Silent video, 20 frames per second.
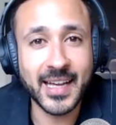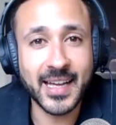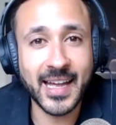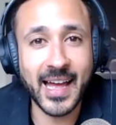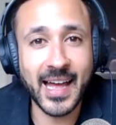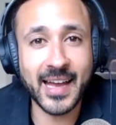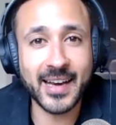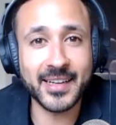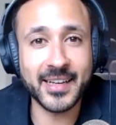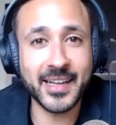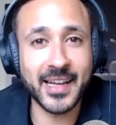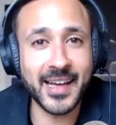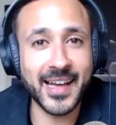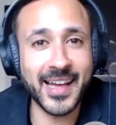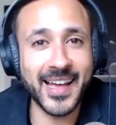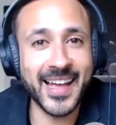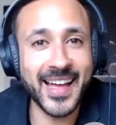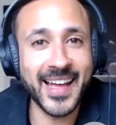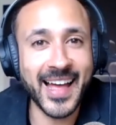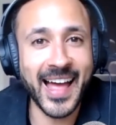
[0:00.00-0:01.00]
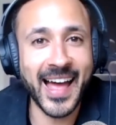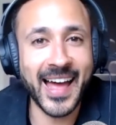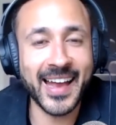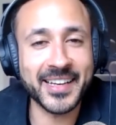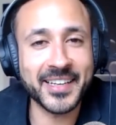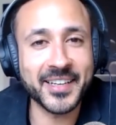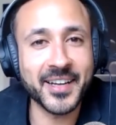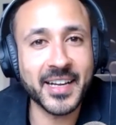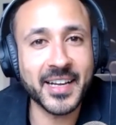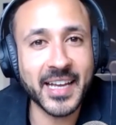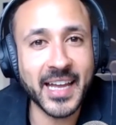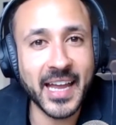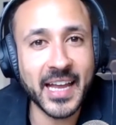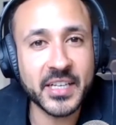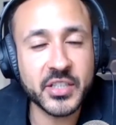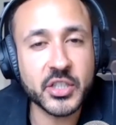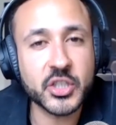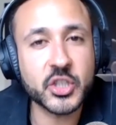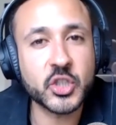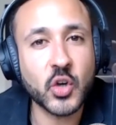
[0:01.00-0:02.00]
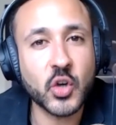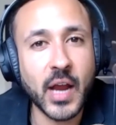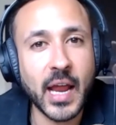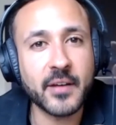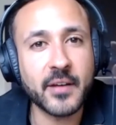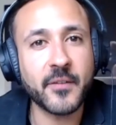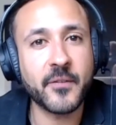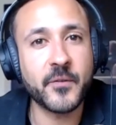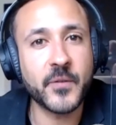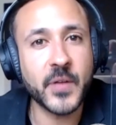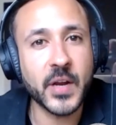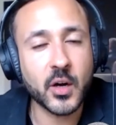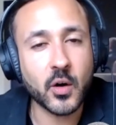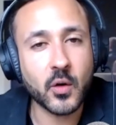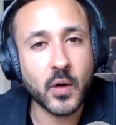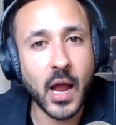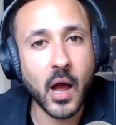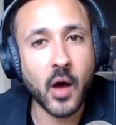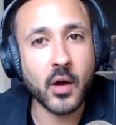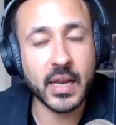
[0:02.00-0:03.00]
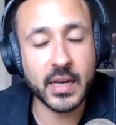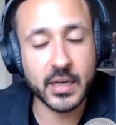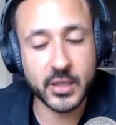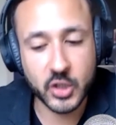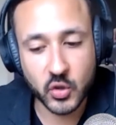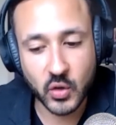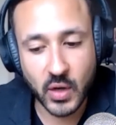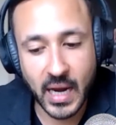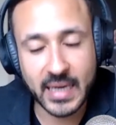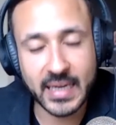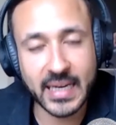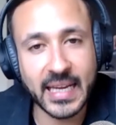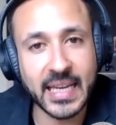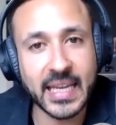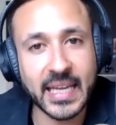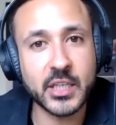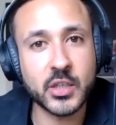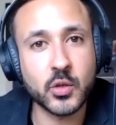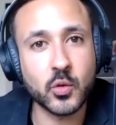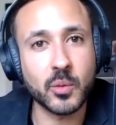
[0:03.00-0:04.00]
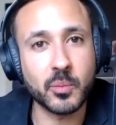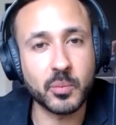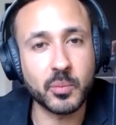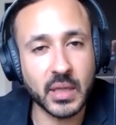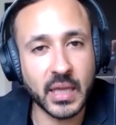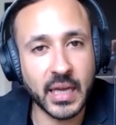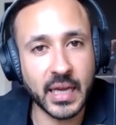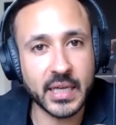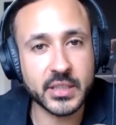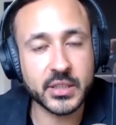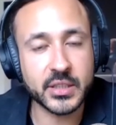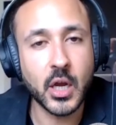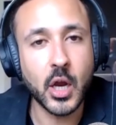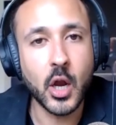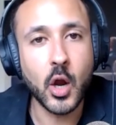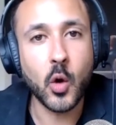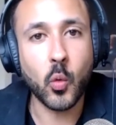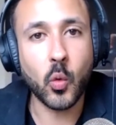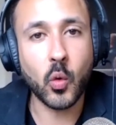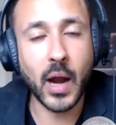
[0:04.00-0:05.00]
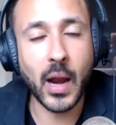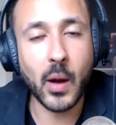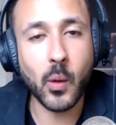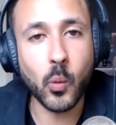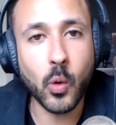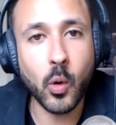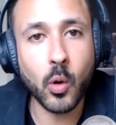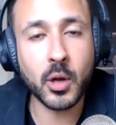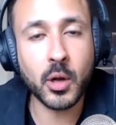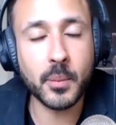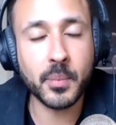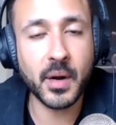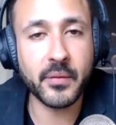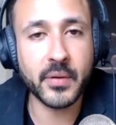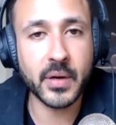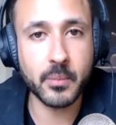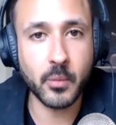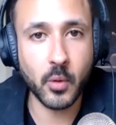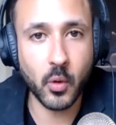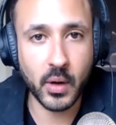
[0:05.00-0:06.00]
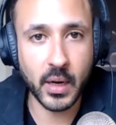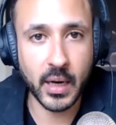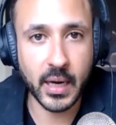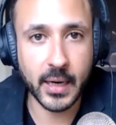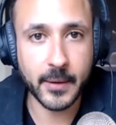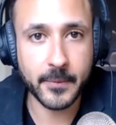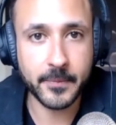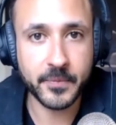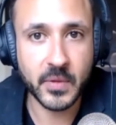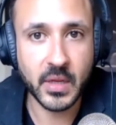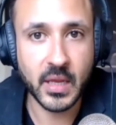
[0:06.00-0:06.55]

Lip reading: at a young age, just trying to figure out and trying to get to a place where I woke up every morning